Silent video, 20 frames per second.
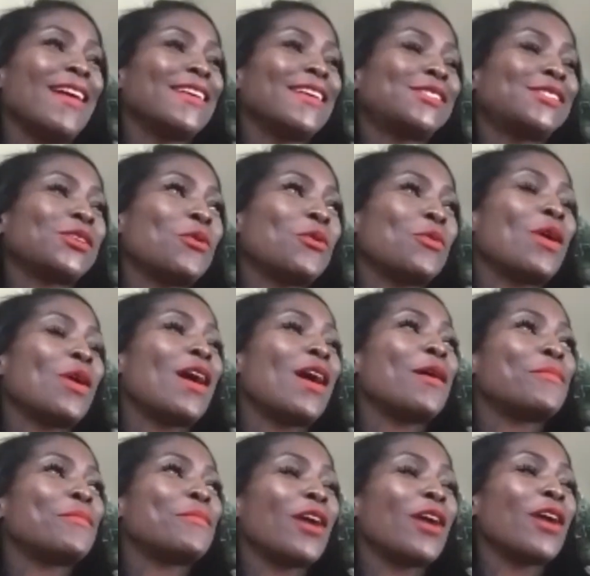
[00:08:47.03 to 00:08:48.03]
So
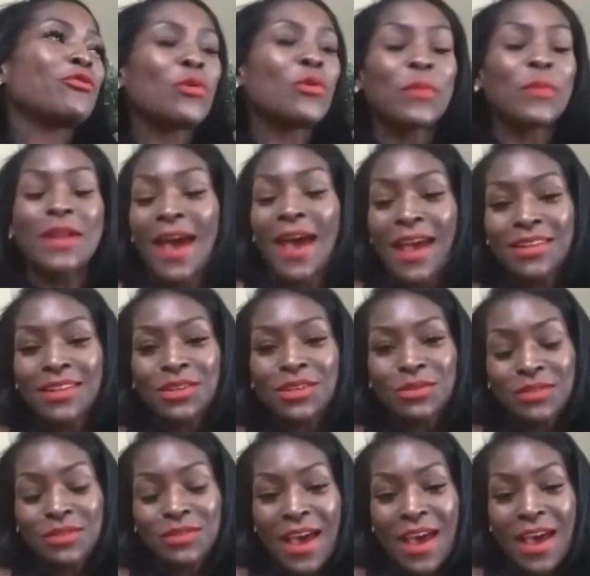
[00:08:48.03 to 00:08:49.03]
I grew up in an idol
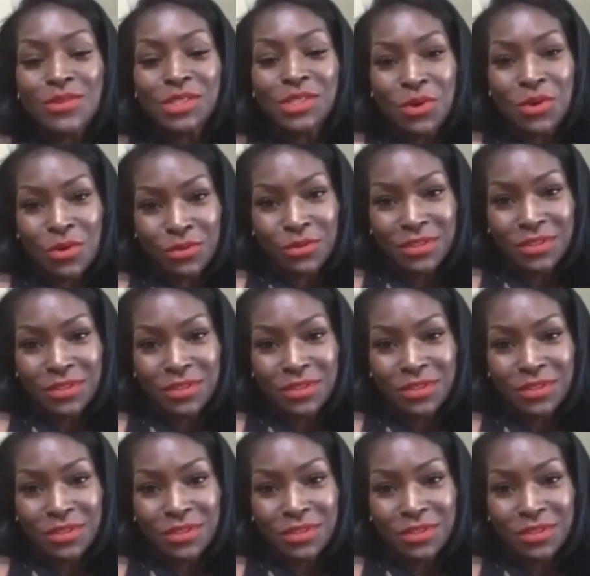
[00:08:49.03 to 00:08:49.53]
household.